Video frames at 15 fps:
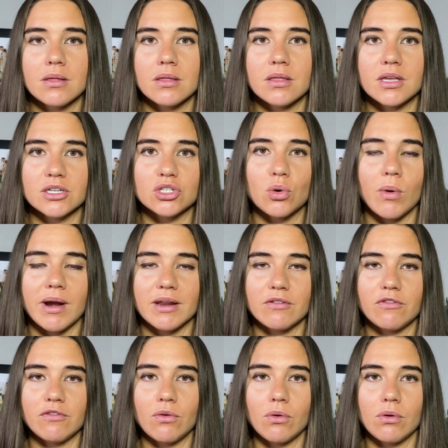the
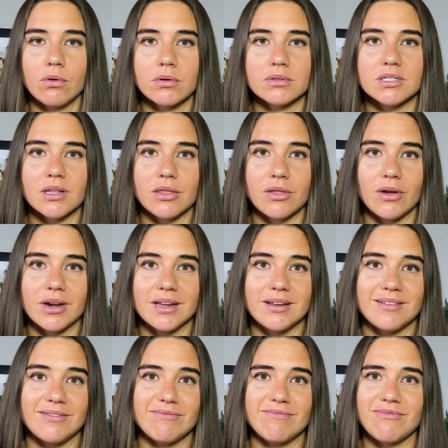24 to
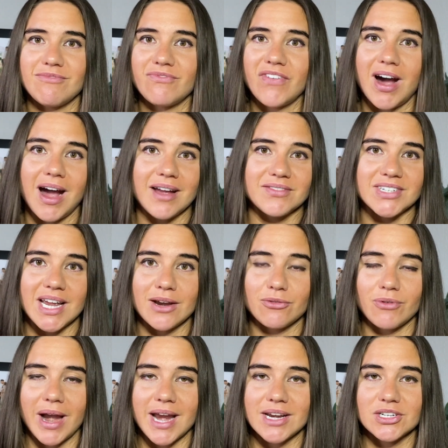35 day
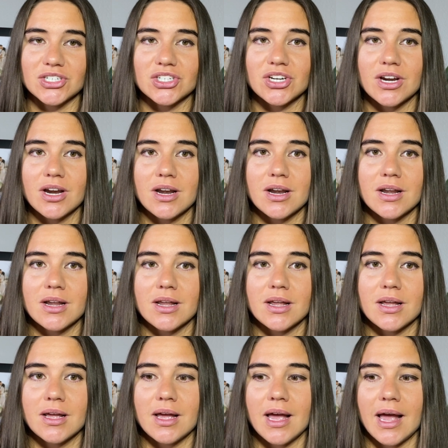range,
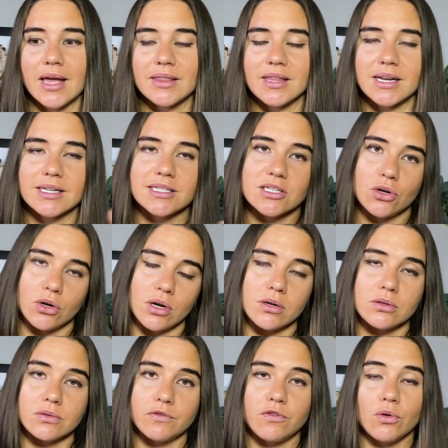and that it's not
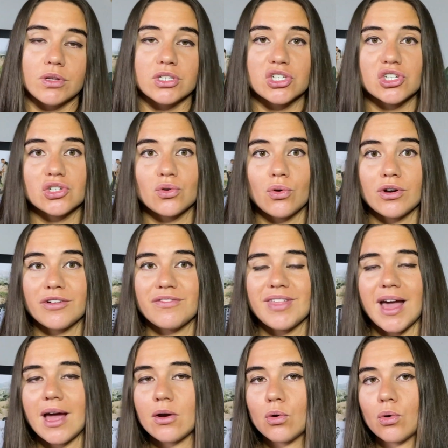falling short of
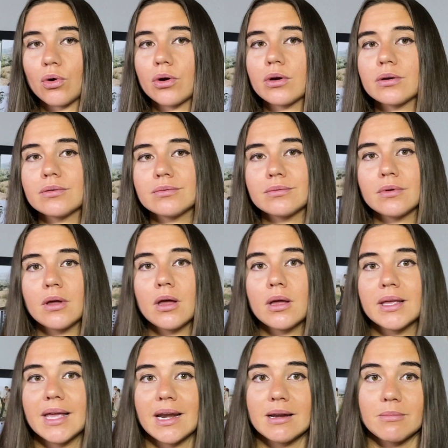that or
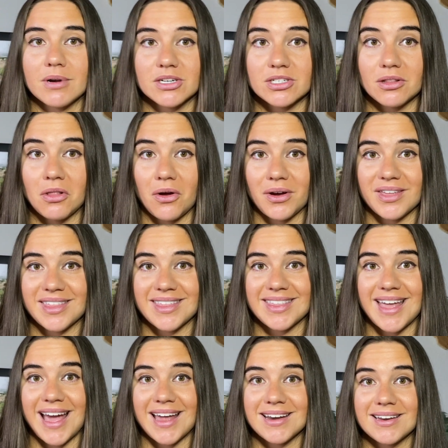getting much longer than
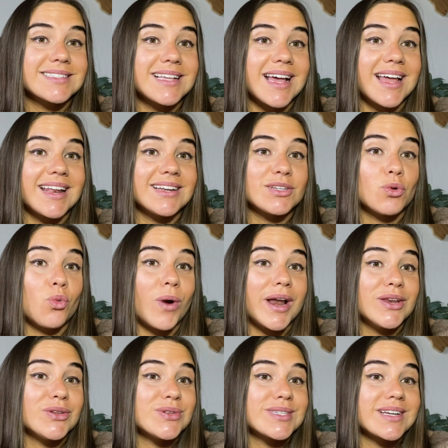that. And
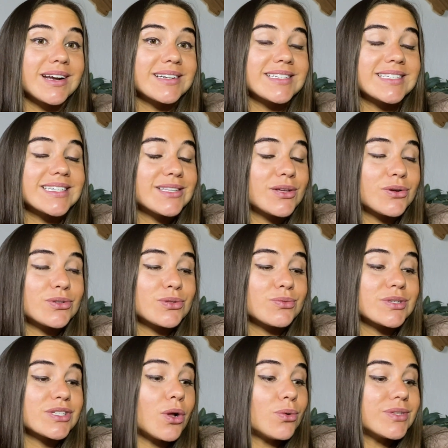when you start to see those
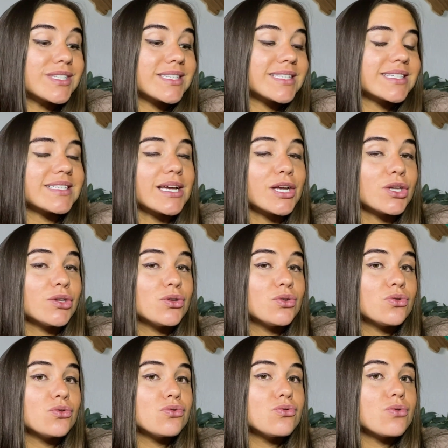results,
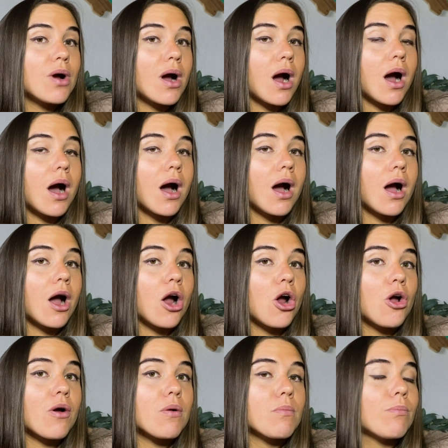you
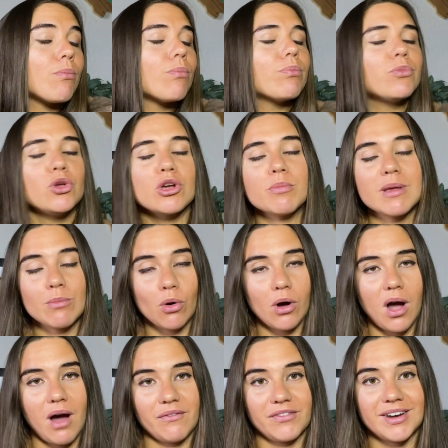can be more
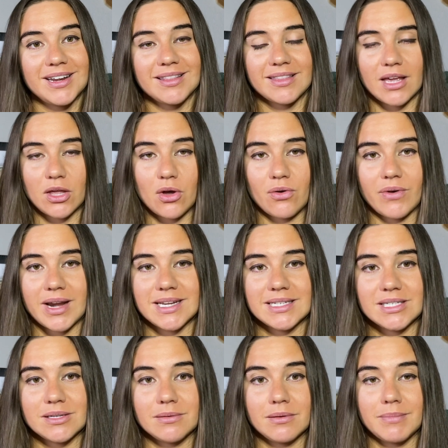confident that you're ready
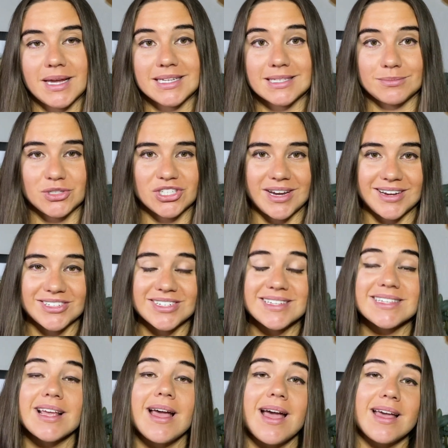to make some changes,
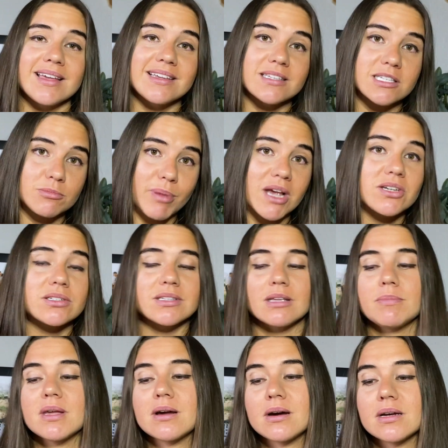especially
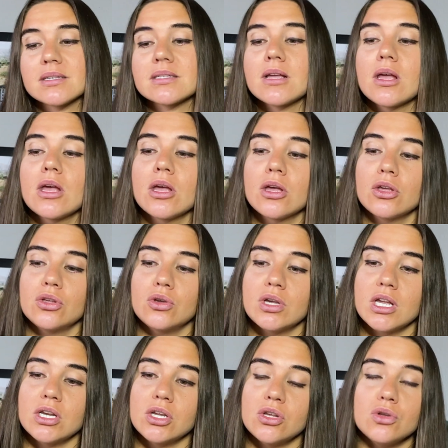because you
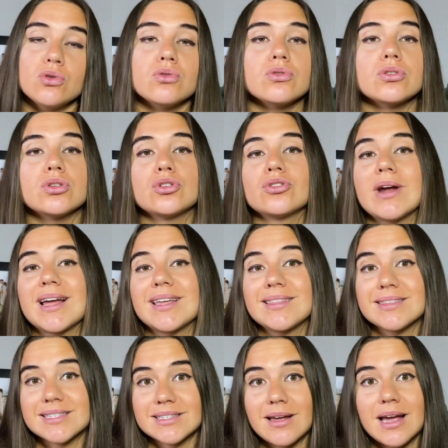can use tracking
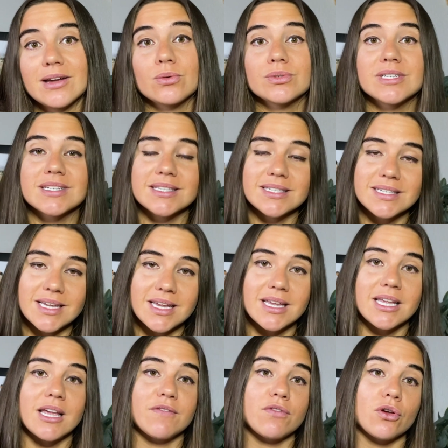the cycle to
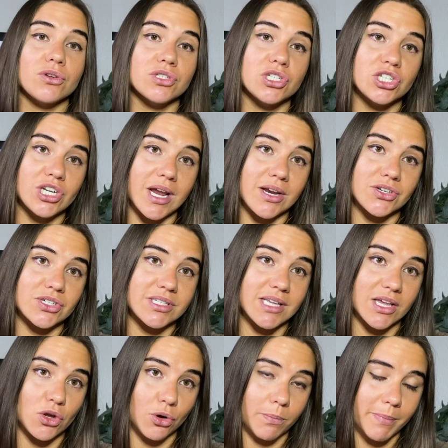see if those changes
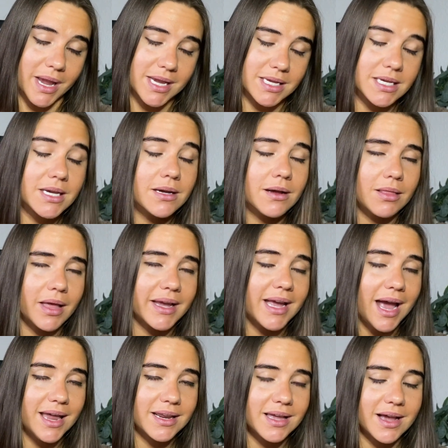that you're making, like
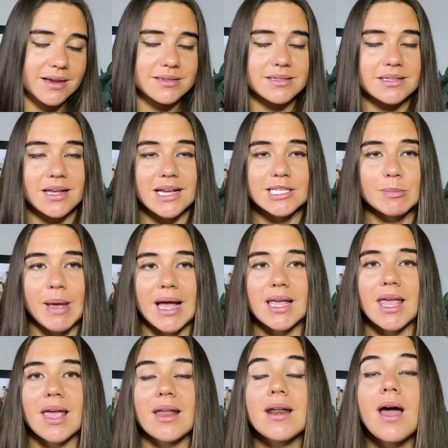adding exercise back
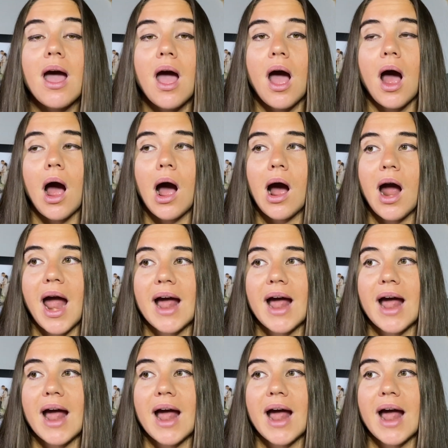in, are